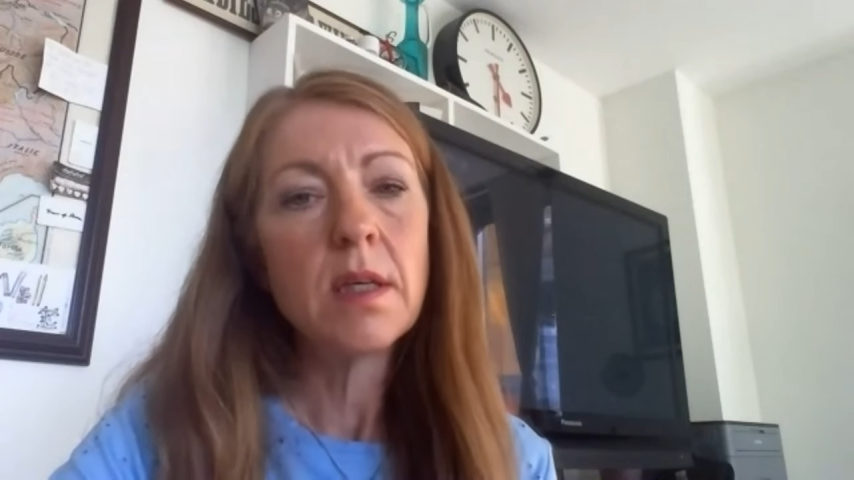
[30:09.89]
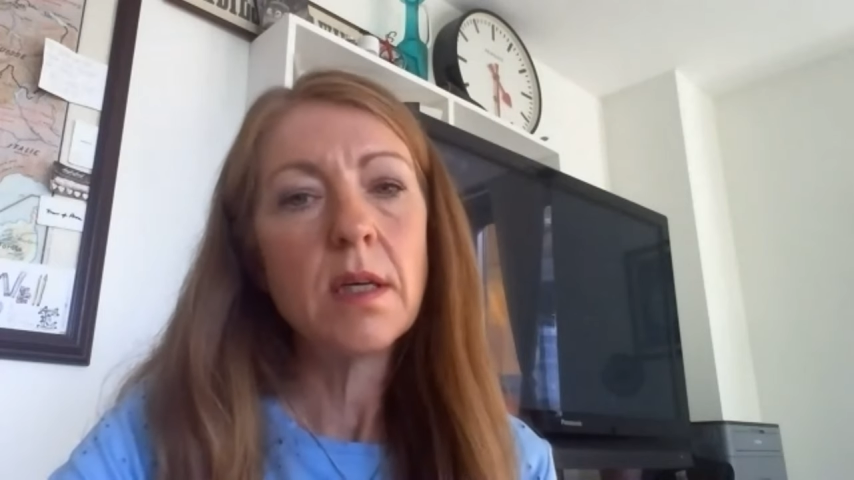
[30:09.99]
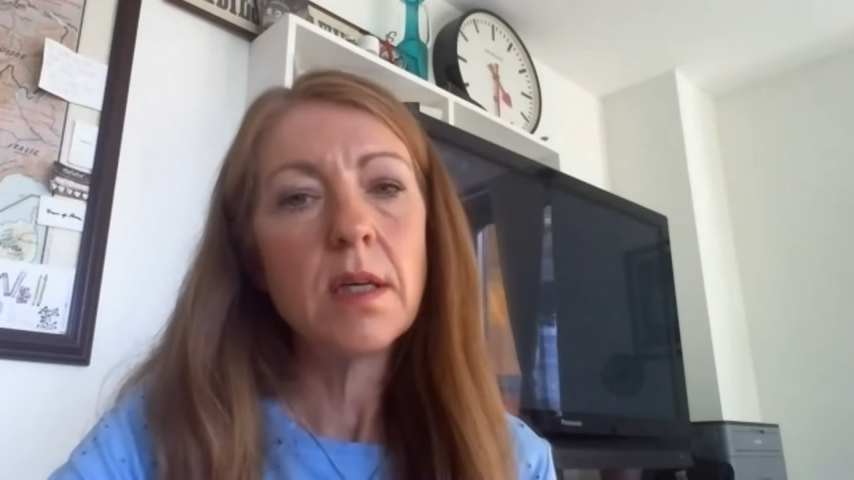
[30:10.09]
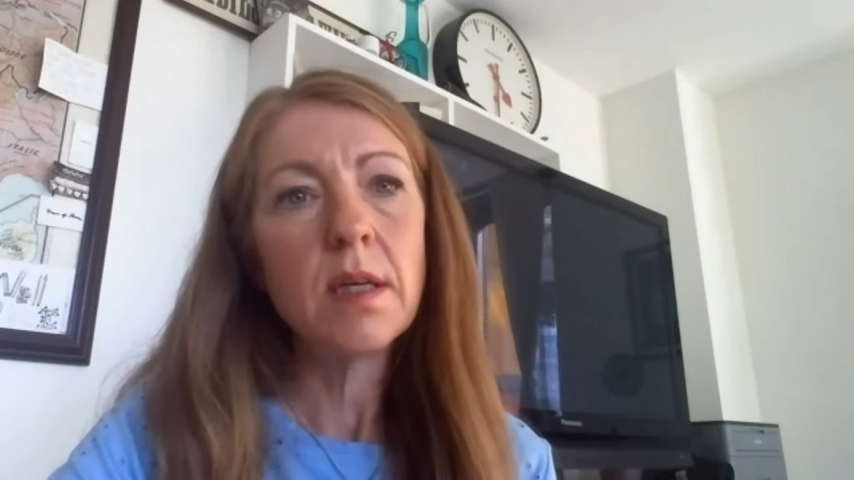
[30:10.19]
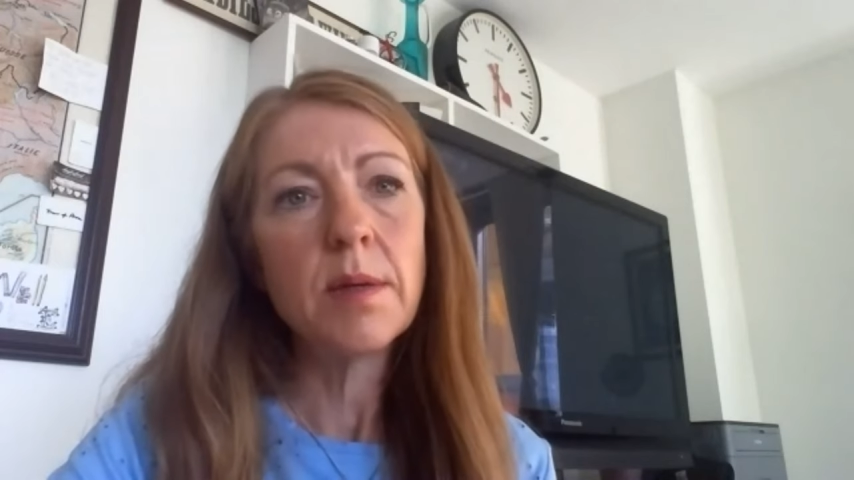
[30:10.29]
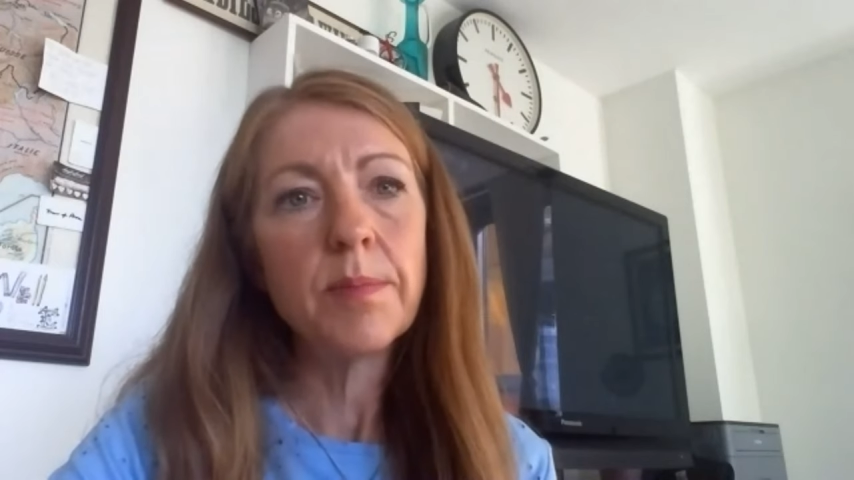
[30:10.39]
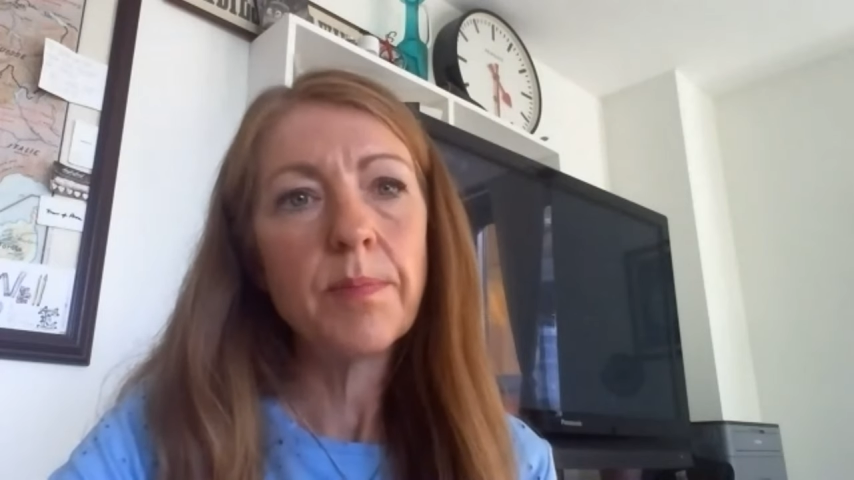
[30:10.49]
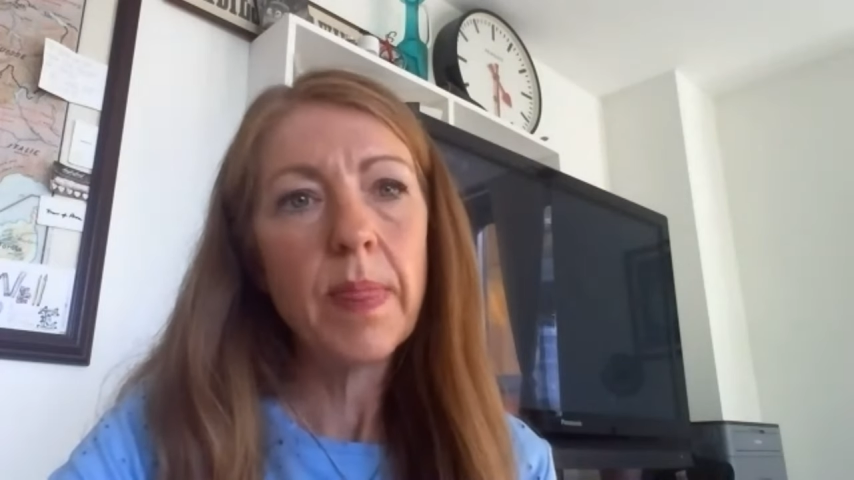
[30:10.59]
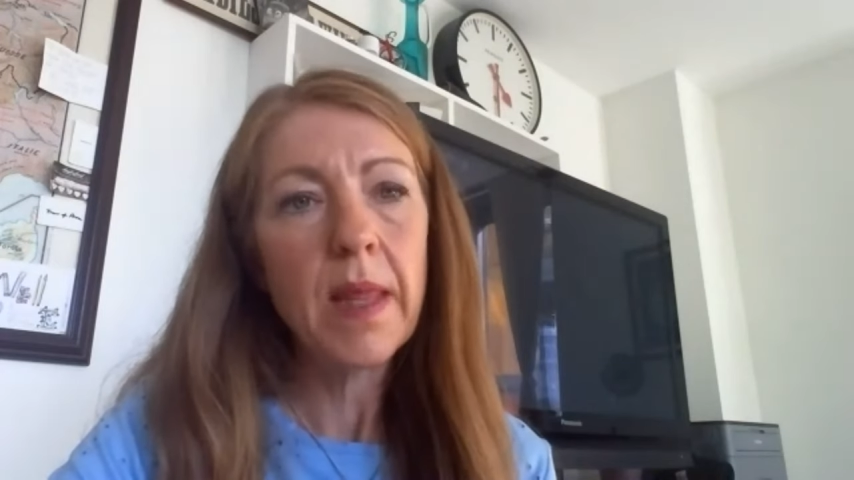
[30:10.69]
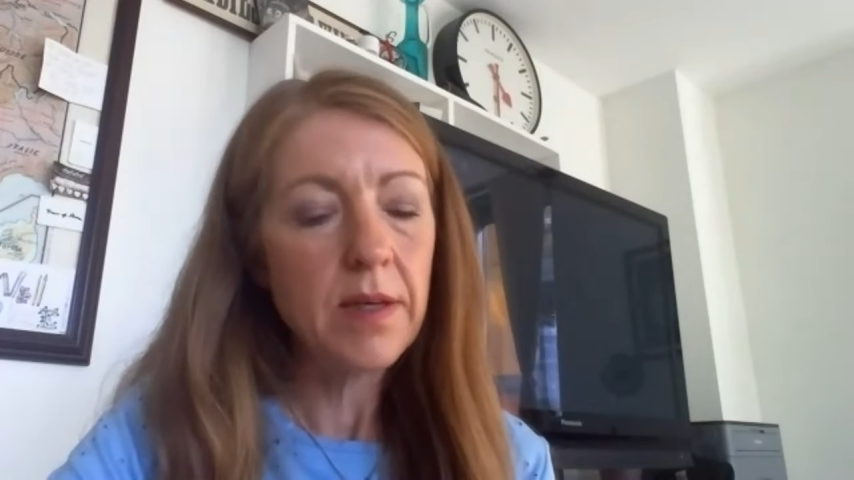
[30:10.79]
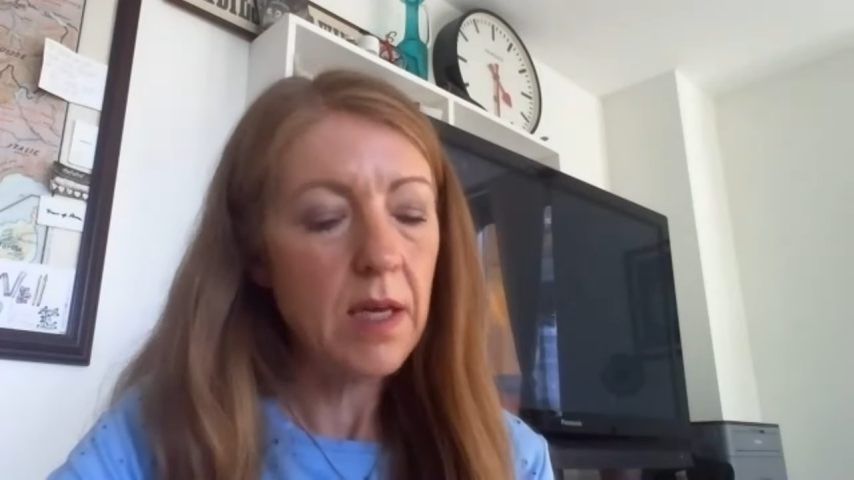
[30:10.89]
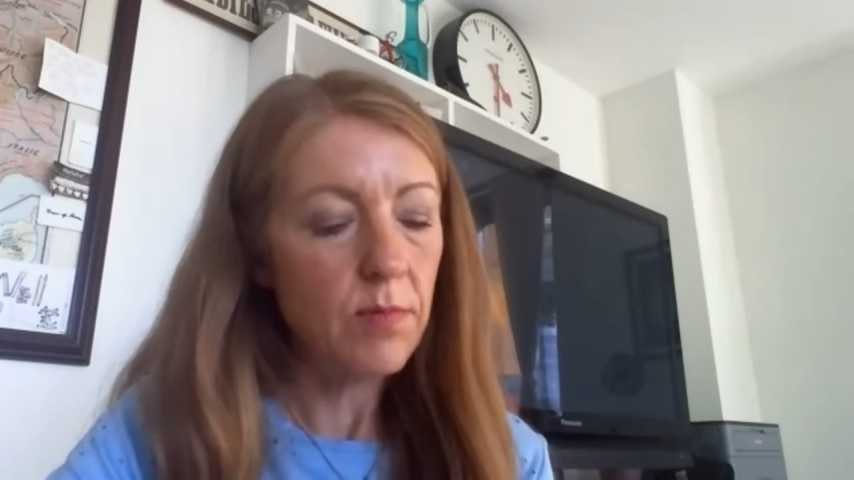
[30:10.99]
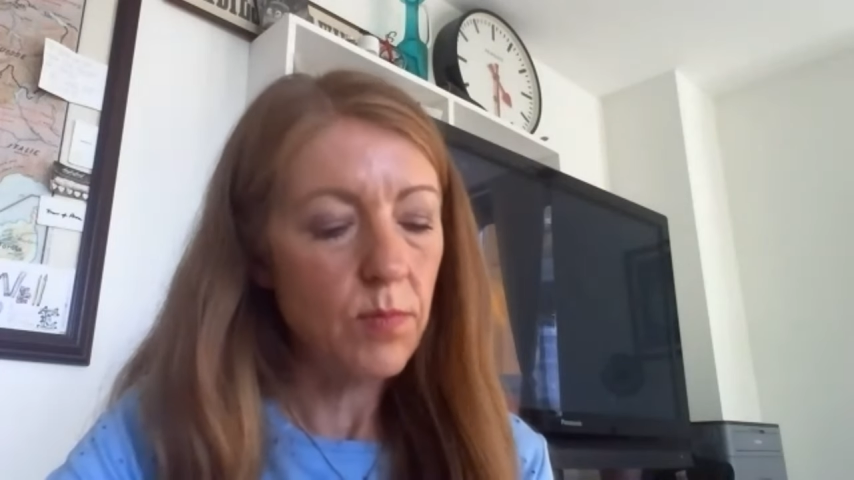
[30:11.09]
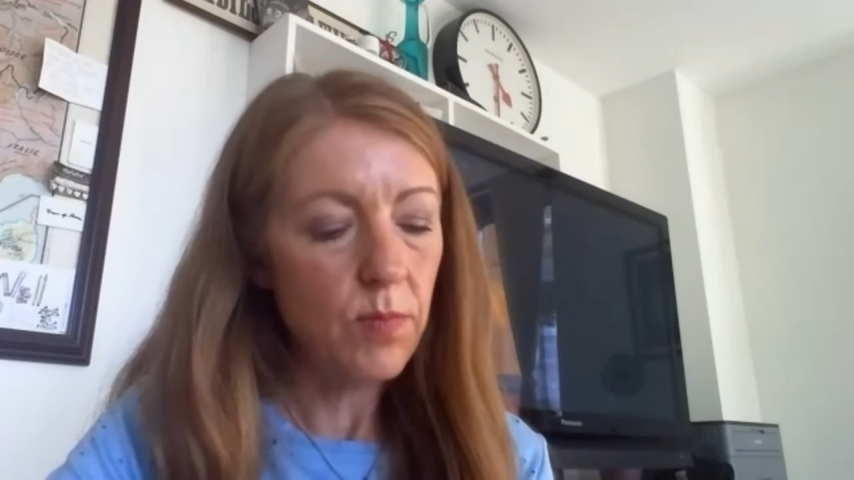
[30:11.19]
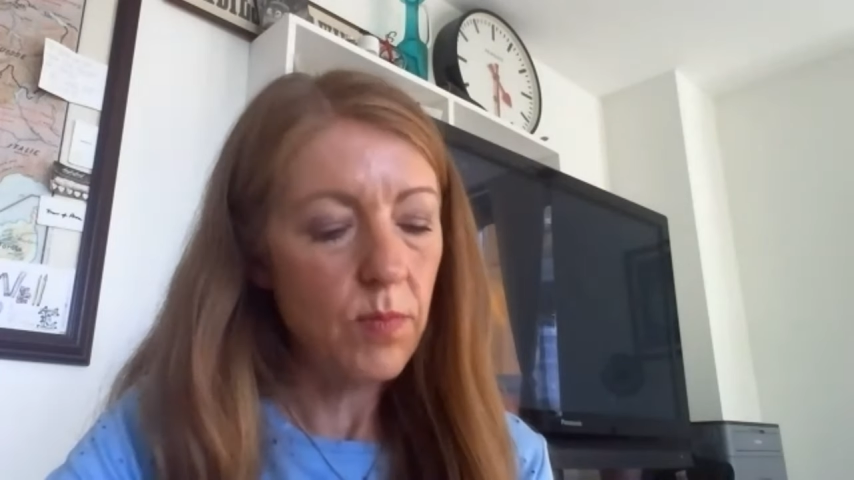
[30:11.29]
and